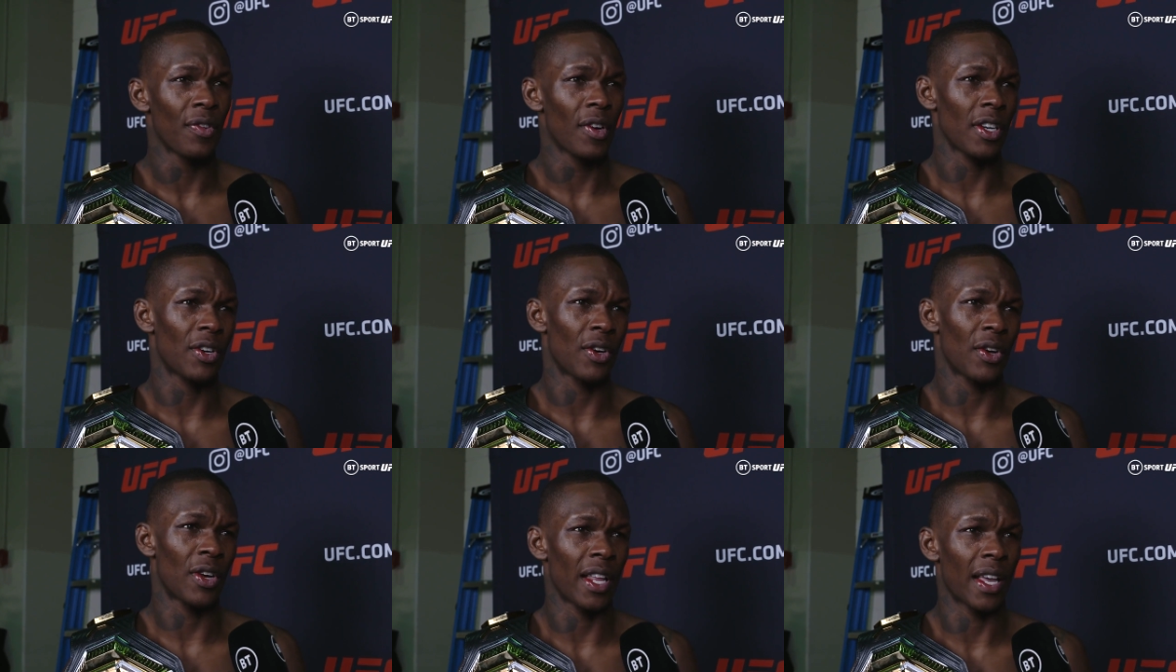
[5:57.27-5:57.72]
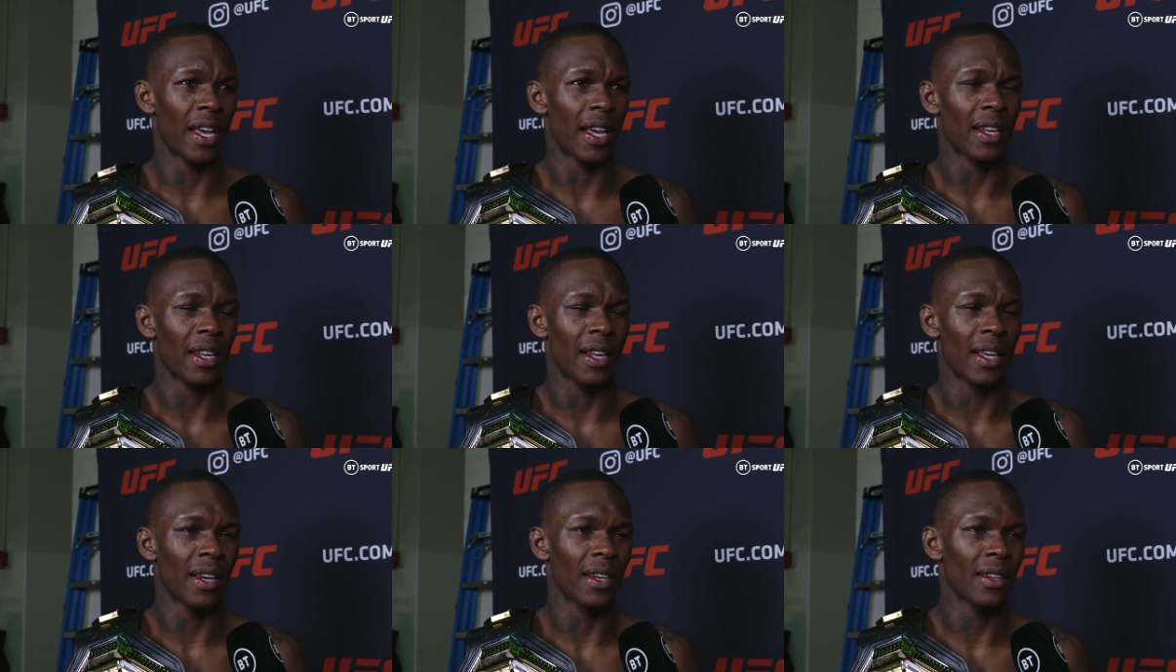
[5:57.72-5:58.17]
Fuck all
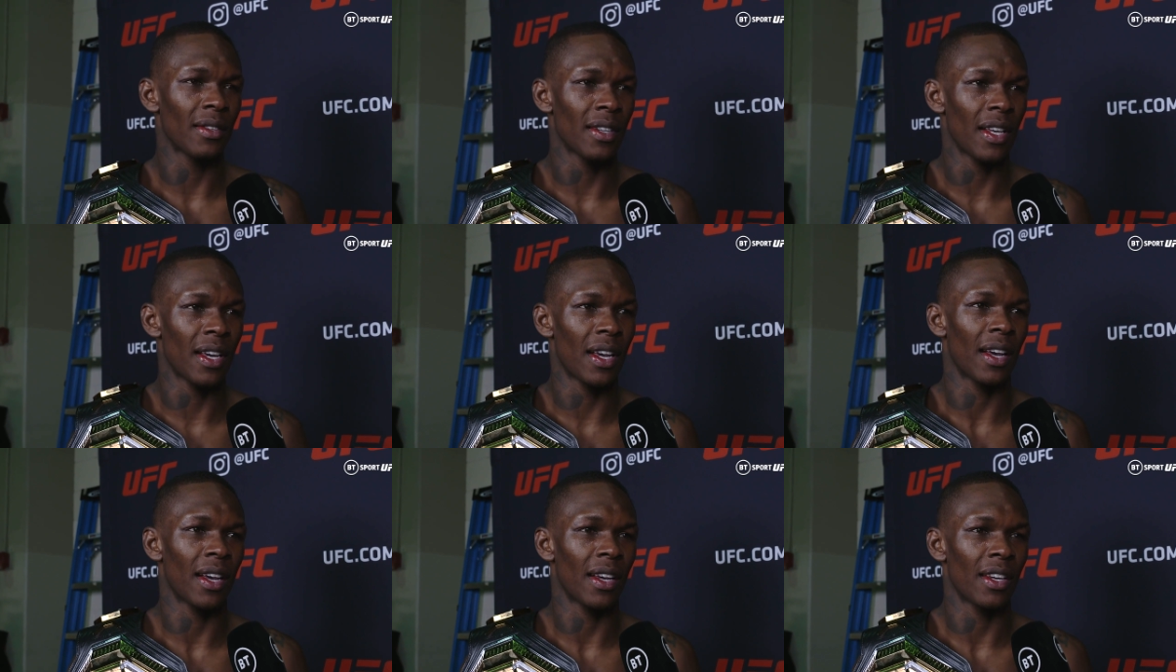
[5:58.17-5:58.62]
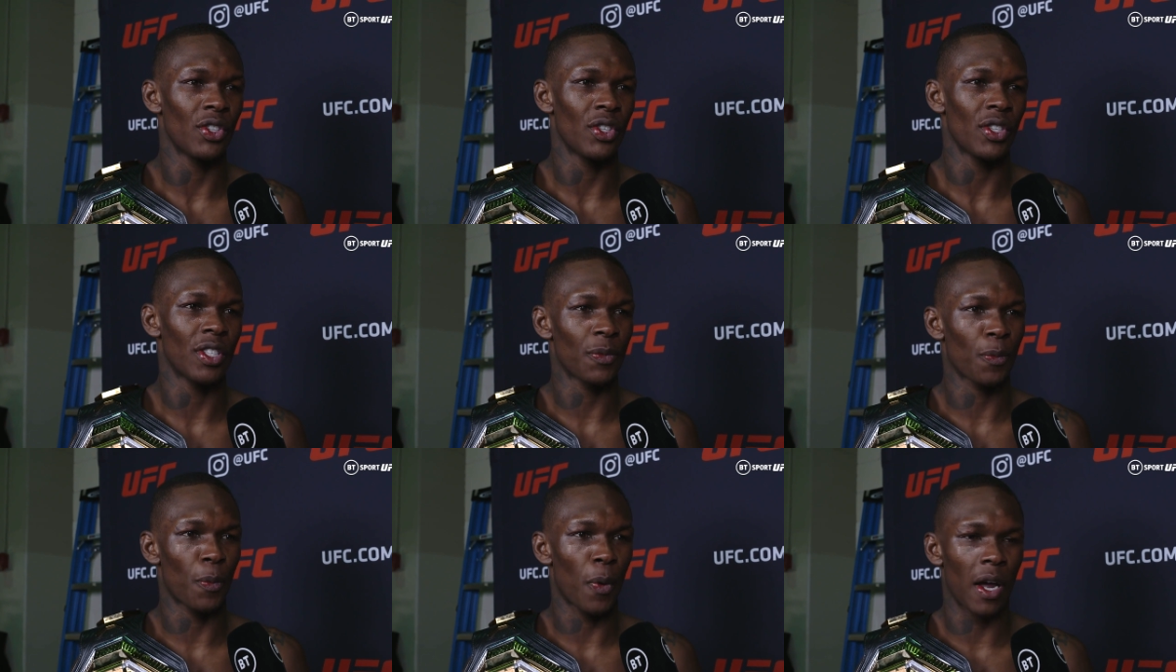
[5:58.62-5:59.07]
that. Like, nah,
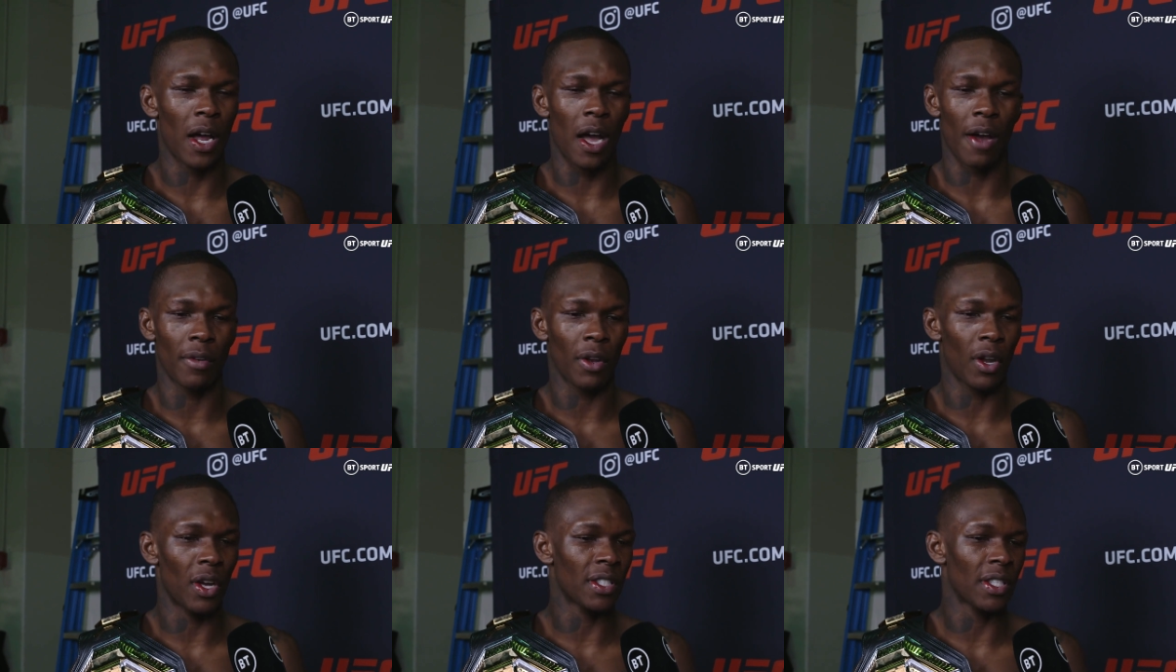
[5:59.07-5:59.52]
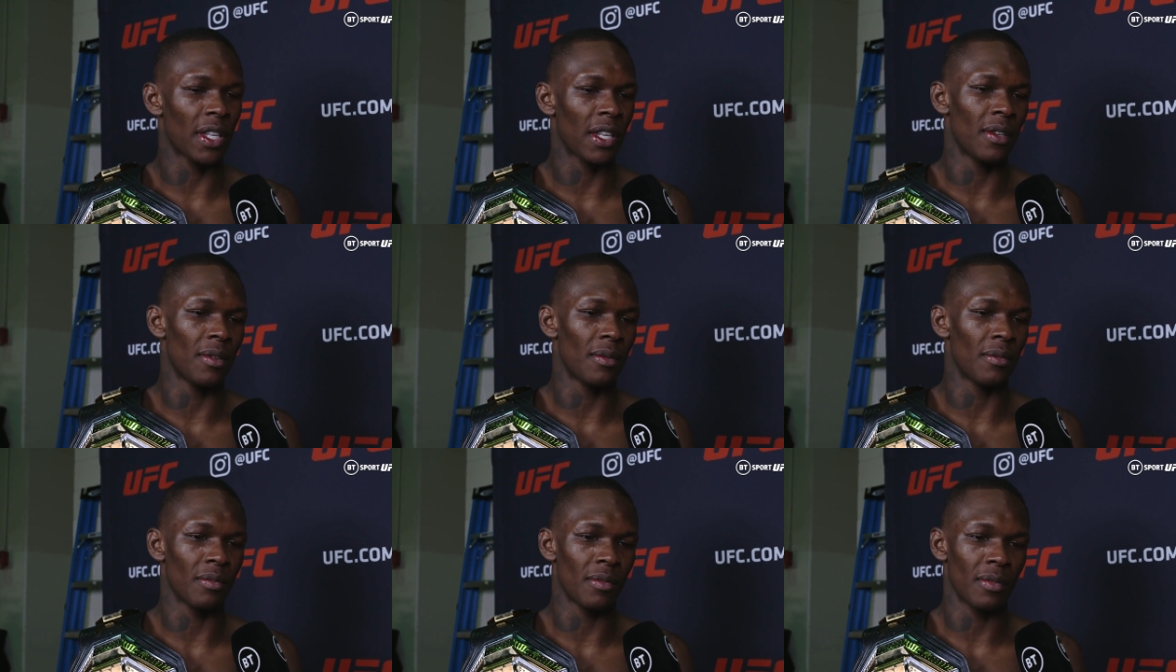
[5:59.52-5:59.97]
it's part. I've lost
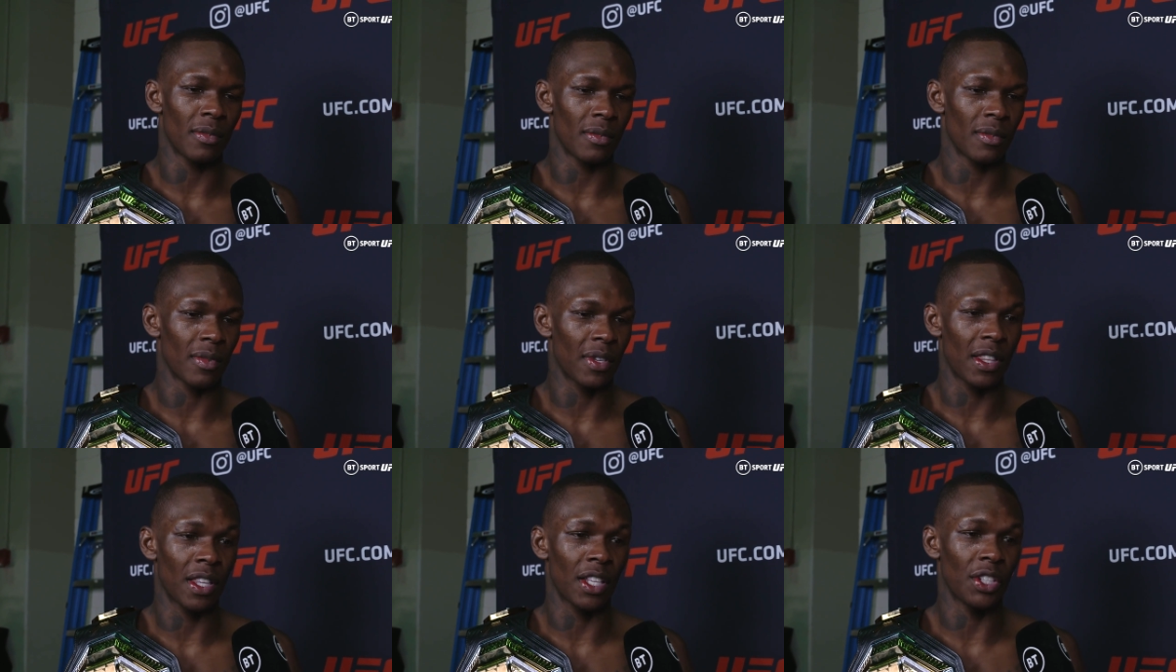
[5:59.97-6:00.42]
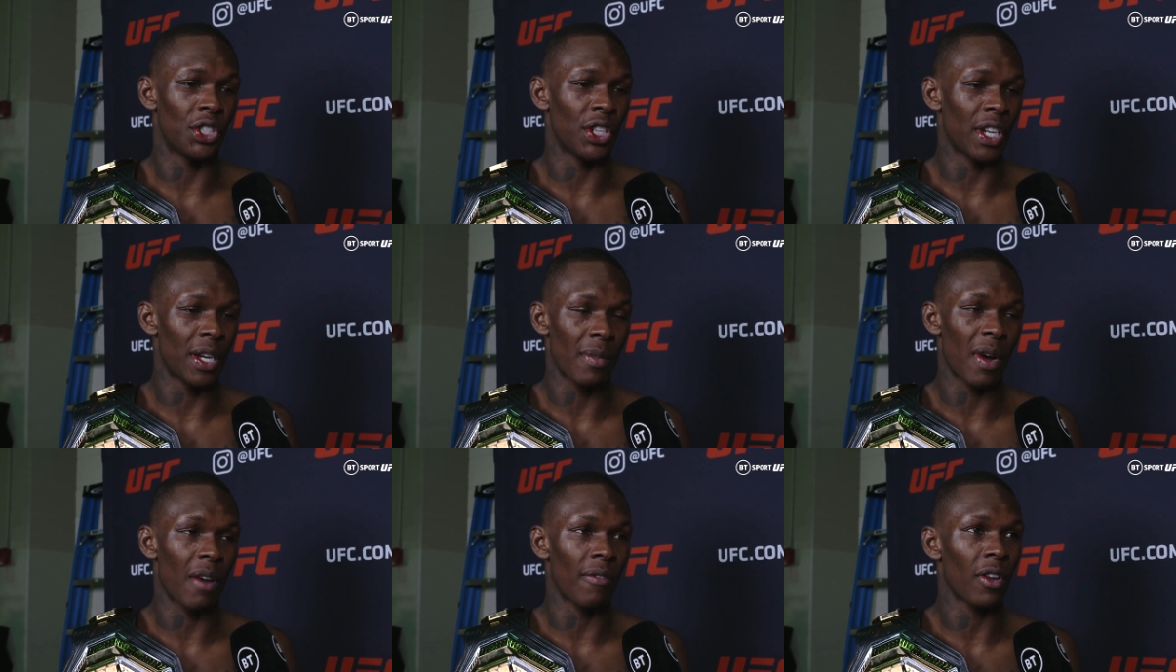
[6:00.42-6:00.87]
in, in the
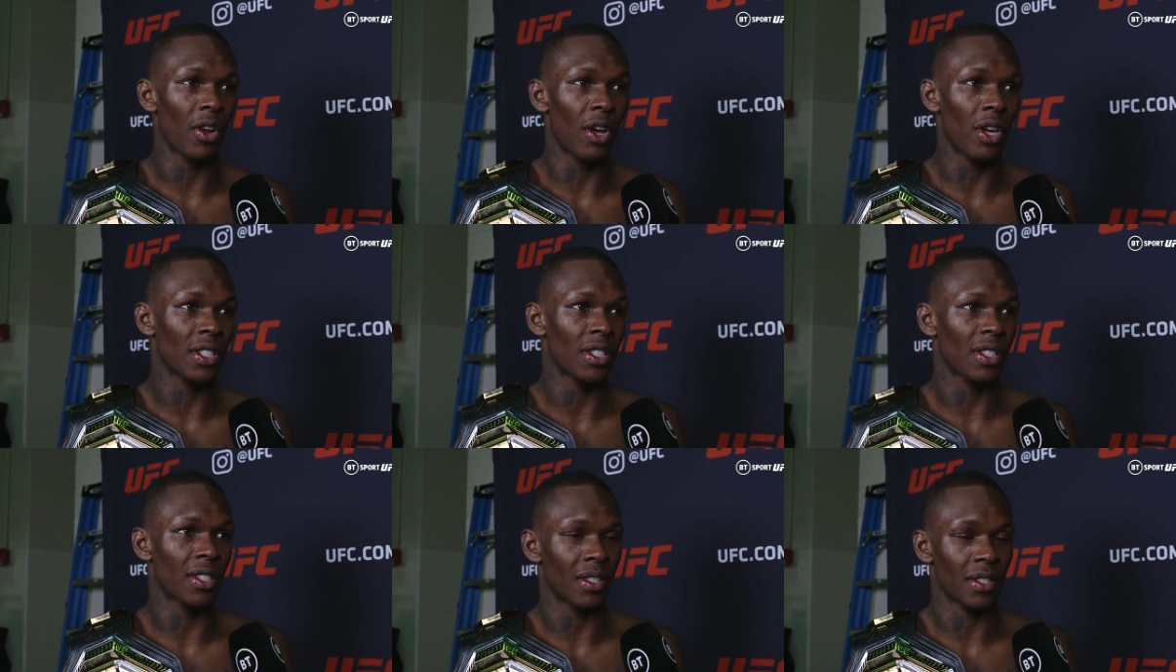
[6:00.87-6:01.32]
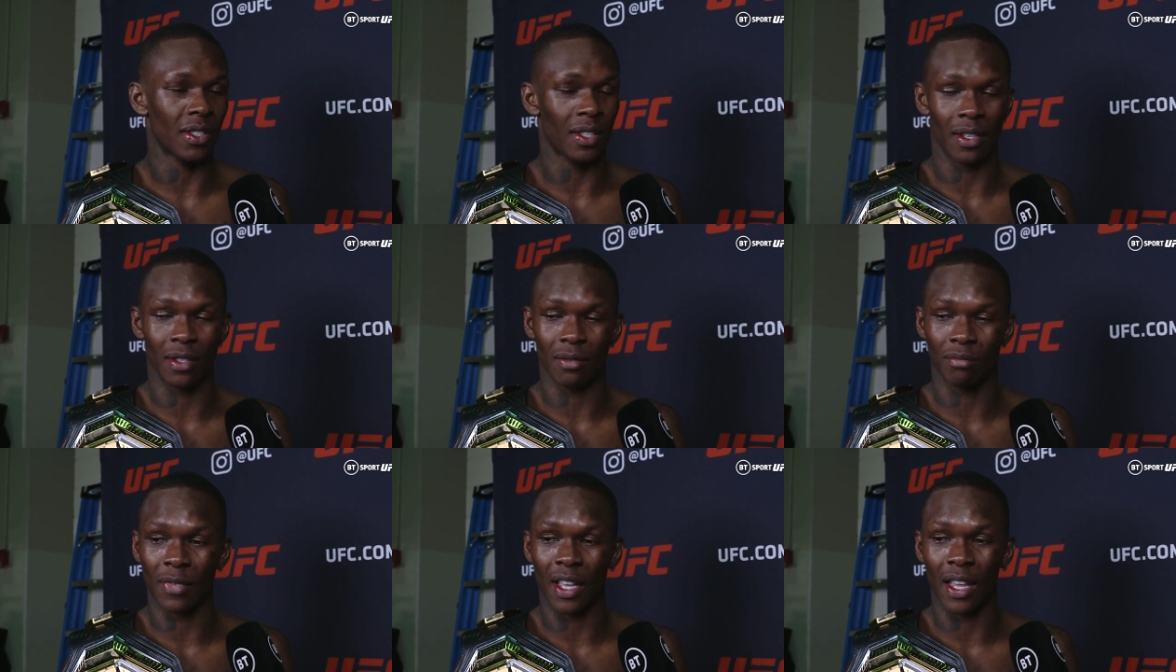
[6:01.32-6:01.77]
gym. I've lost
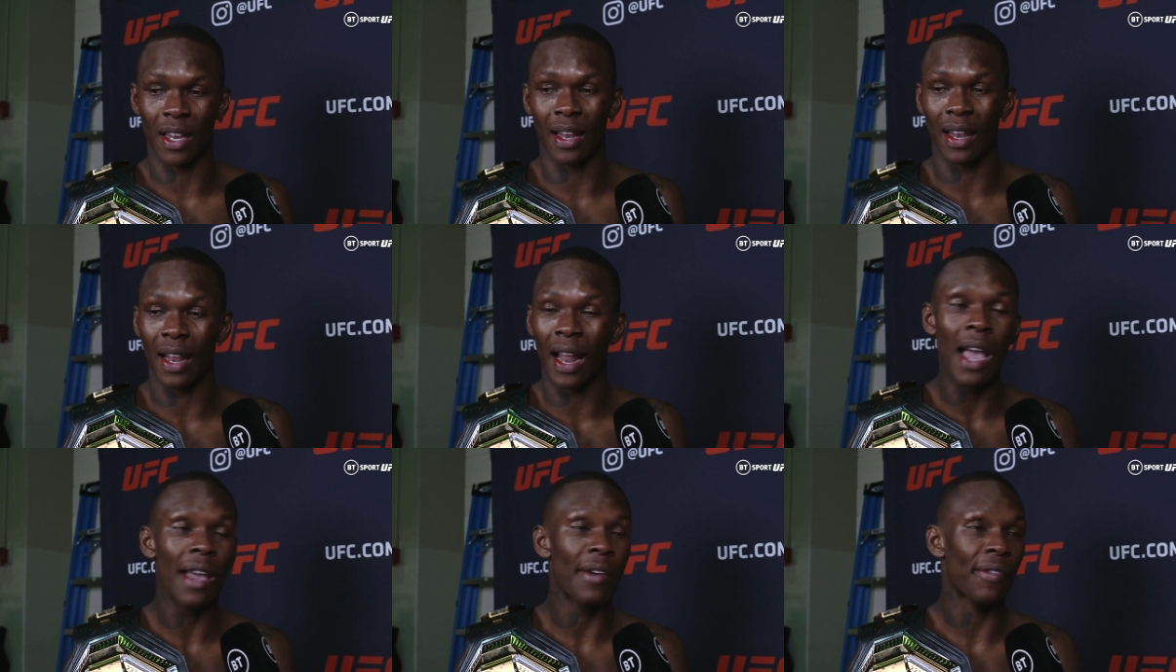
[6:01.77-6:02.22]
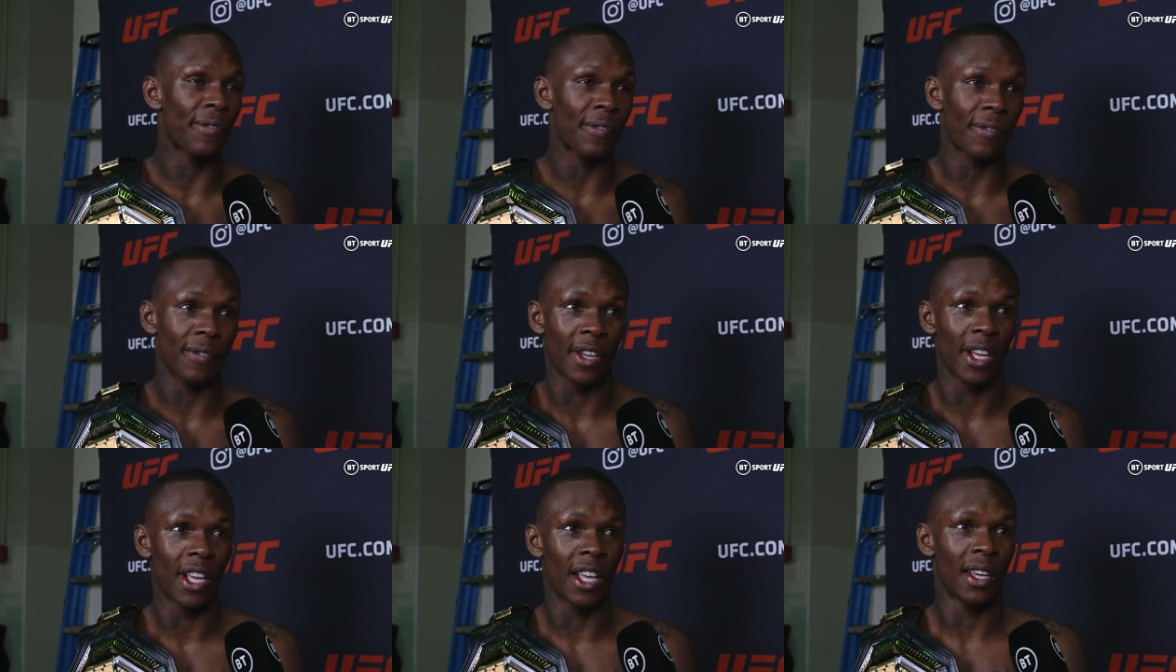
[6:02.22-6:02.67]
in life.